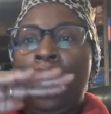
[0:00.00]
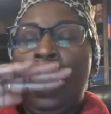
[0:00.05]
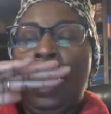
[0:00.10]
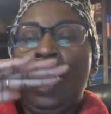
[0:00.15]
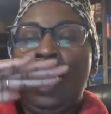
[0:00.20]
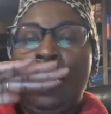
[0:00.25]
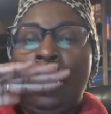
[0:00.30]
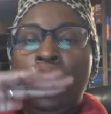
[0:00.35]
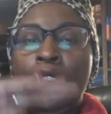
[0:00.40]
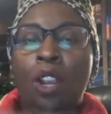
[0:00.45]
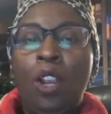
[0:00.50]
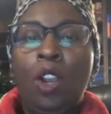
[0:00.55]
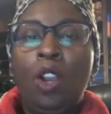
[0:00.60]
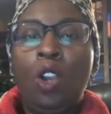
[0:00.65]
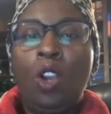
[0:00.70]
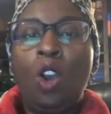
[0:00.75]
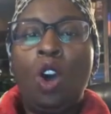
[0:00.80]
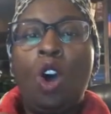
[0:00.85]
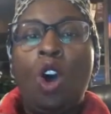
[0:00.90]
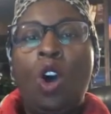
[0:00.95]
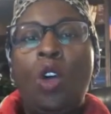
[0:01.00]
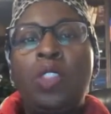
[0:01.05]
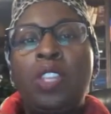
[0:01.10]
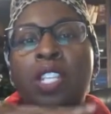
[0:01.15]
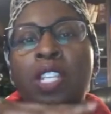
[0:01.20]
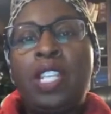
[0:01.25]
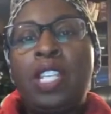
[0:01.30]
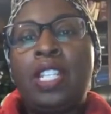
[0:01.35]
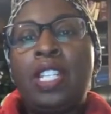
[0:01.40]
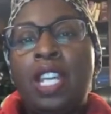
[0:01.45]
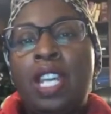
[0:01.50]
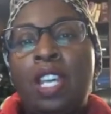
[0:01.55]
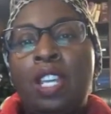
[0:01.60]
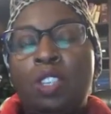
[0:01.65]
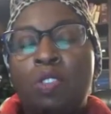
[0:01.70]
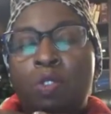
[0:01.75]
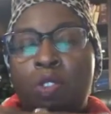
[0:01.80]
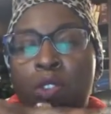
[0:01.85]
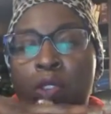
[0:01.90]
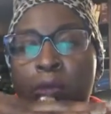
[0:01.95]
and learn all the
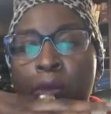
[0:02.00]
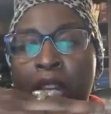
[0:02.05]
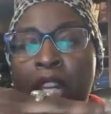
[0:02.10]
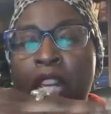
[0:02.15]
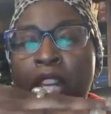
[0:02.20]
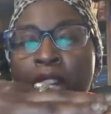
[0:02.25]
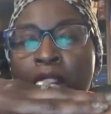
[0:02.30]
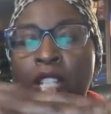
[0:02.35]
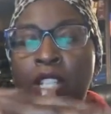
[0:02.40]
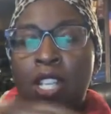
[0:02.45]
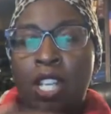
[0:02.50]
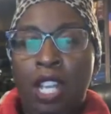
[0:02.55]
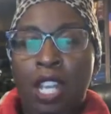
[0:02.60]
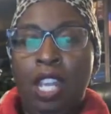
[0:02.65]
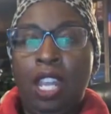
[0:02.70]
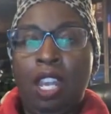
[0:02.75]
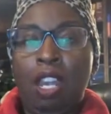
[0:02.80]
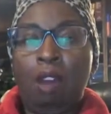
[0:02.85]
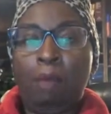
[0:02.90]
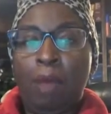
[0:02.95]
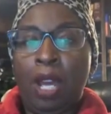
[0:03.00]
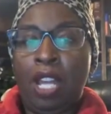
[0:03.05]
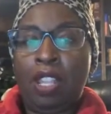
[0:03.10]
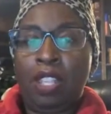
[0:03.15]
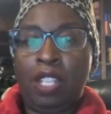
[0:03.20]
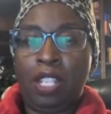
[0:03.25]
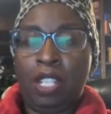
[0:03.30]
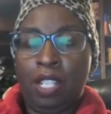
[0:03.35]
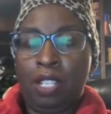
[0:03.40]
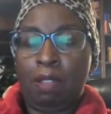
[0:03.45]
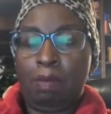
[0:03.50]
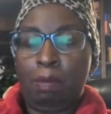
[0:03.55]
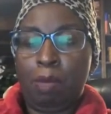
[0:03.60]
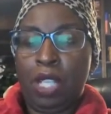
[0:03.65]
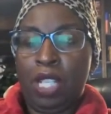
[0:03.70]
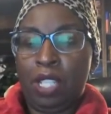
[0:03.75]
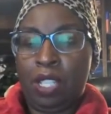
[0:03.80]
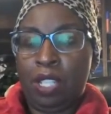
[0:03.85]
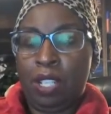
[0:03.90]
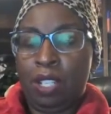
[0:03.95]
details from the beginning to the end about the
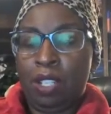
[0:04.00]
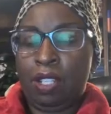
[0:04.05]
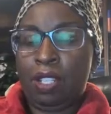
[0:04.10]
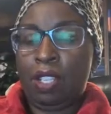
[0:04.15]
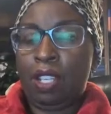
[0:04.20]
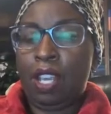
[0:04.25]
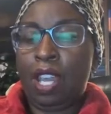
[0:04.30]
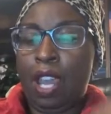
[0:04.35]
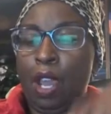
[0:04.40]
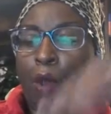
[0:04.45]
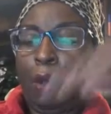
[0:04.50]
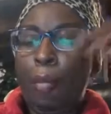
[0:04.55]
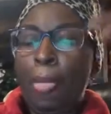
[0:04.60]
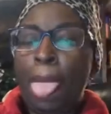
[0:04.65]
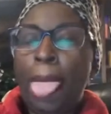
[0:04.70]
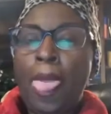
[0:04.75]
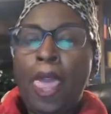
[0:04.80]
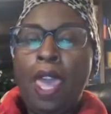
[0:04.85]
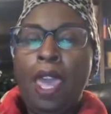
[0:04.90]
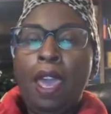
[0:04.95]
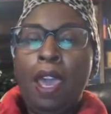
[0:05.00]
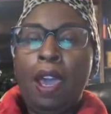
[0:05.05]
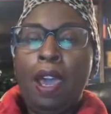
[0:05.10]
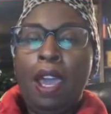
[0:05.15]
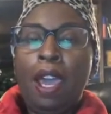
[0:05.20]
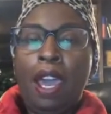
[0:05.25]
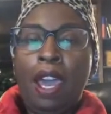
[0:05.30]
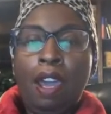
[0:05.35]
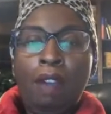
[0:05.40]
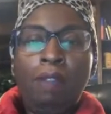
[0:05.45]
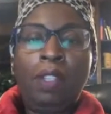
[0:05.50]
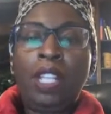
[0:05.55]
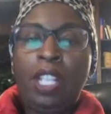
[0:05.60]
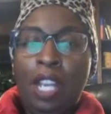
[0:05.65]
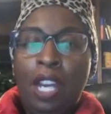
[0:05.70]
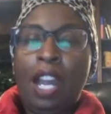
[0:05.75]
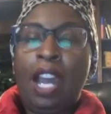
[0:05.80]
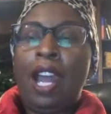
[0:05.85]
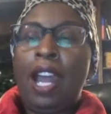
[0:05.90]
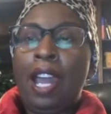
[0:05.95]
business. Now, Evelyn
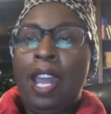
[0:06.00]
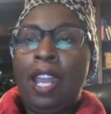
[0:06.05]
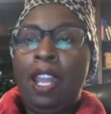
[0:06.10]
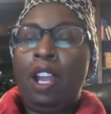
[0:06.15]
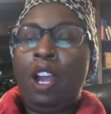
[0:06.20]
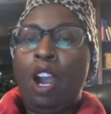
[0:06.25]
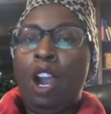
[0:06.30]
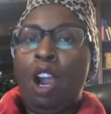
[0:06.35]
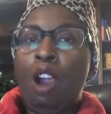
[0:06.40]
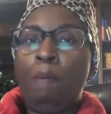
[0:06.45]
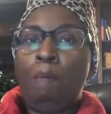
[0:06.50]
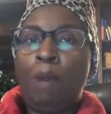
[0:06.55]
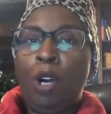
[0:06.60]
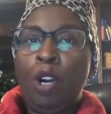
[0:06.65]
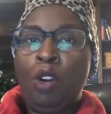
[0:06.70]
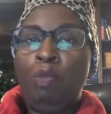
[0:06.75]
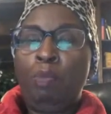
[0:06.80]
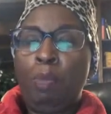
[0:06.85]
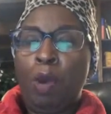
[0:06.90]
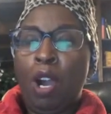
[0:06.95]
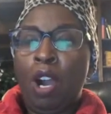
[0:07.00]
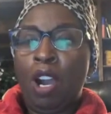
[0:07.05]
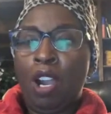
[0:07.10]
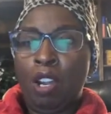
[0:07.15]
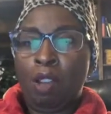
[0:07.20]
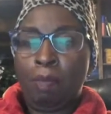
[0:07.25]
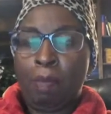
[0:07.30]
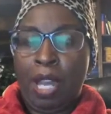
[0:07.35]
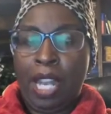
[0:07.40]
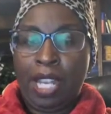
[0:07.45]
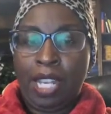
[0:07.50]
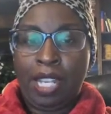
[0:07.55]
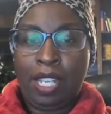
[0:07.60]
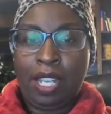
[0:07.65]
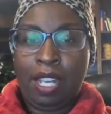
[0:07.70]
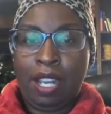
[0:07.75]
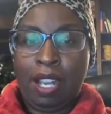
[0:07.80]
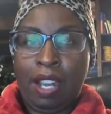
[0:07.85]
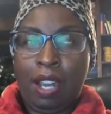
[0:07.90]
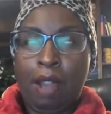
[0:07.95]
and I are both part of My
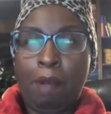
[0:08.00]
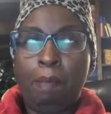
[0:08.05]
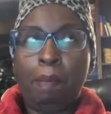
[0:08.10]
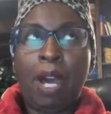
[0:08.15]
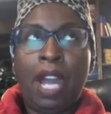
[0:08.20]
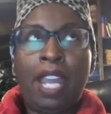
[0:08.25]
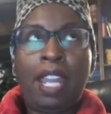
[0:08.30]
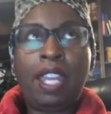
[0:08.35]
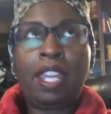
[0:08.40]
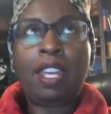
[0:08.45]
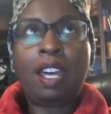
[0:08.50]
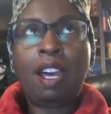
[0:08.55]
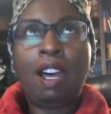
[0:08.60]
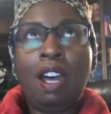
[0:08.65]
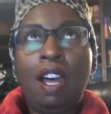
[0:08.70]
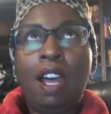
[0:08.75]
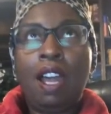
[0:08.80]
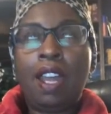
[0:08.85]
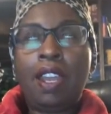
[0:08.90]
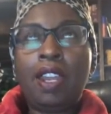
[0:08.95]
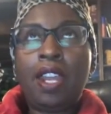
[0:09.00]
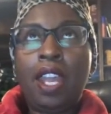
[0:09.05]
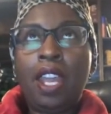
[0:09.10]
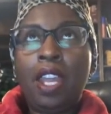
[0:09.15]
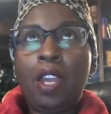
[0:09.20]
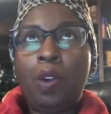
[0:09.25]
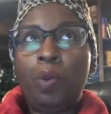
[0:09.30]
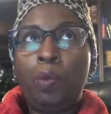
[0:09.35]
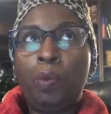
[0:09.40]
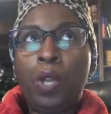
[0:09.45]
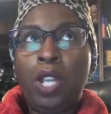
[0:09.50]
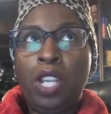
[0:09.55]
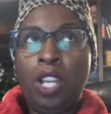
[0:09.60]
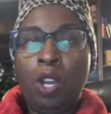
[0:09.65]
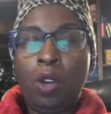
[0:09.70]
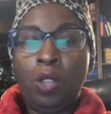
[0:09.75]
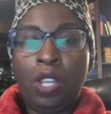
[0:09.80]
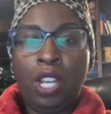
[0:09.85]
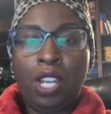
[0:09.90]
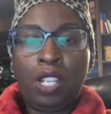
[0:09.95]
Econ. My Econ, we
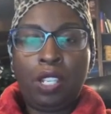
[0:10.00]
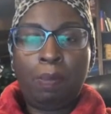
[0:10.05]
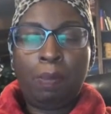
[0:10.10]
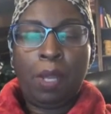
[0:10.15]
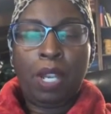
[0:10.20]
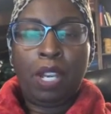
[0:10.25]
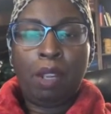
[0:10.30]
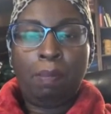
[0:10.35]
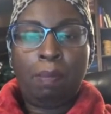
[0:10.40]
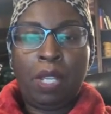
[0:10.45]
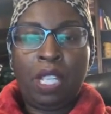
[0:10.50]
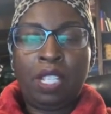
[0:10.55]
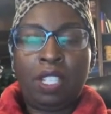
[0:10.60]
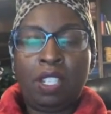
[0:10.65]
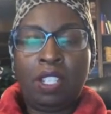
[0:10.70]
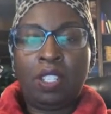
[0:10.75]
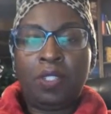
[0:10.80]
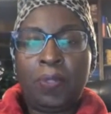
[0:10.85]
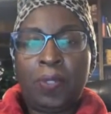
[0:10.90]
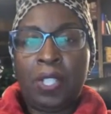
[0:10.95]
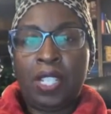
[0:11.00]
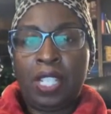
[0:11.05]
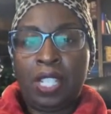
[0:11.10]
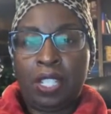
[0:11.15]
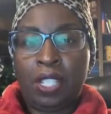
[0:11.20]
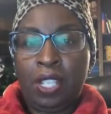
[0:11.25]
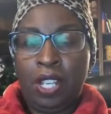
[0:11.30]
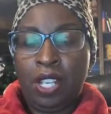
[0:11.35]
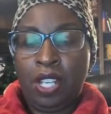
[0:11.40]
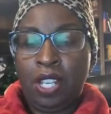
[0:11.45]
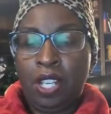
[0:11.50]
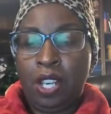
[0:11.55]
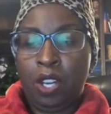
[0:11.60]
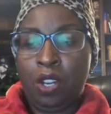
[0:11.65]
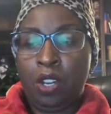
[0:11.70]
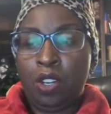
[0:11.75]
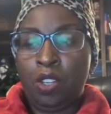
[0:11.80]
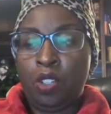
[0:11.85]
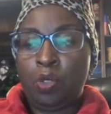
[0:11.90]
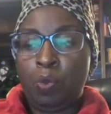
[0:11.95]
know that it's been in business for 16
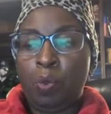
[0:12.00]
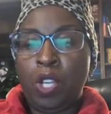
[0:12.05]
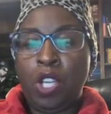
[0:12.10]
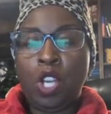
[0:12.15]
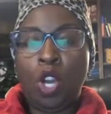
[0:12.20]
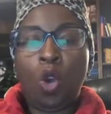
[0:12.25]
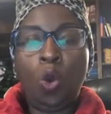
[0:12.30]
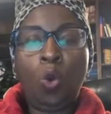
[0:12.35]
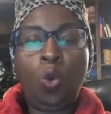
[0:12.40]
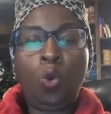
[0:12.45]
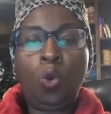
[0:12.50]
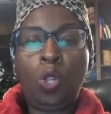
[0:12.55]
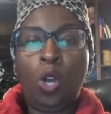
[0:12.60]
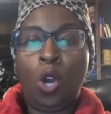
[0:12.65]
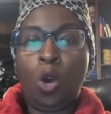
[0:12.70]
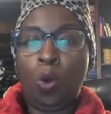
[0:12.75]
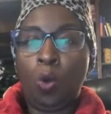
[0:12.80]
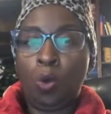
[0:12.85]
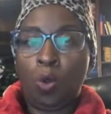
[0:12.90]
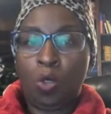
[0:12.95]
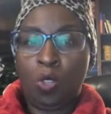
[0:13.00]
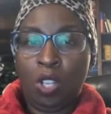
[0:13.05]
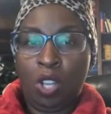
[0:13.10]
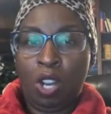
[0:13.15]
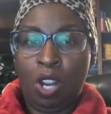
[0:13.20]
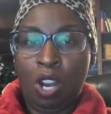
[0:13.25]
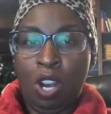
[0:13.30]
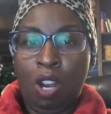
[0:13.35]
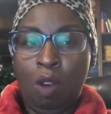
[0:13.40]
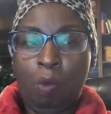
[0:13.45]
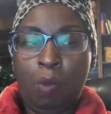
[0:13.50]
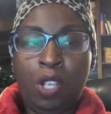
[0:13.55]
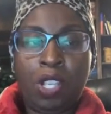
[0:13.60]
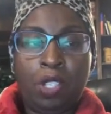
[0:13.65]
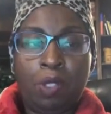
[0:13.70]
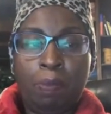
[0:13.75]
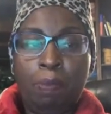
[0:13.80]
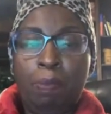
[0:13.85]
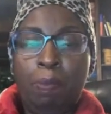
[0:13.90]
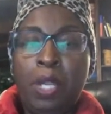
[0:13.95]
years. We know who the owners are. We
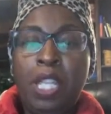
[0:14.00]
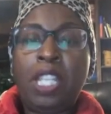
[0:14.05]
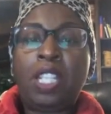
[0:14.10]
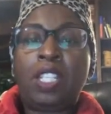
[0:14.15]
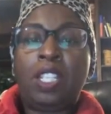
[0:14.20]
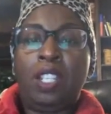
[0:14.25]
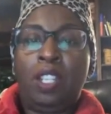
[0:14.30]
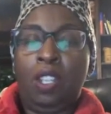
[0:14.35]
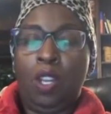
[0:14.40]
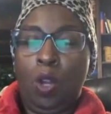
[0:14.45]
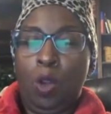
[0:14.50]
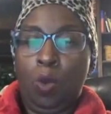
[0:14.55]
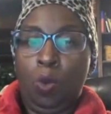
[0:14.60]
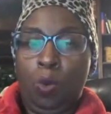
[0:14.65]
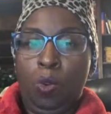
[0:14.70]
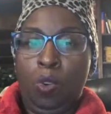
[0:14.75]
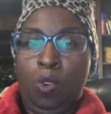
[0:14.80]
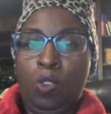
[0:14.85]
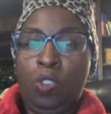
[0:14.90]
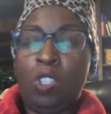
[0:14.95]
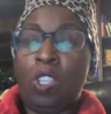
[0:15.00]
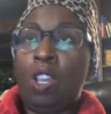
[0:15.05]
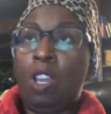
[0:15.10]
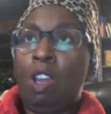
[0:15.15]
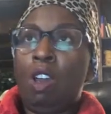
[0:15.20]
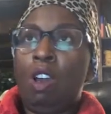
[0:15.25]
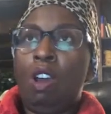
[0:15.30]
speak to the owners.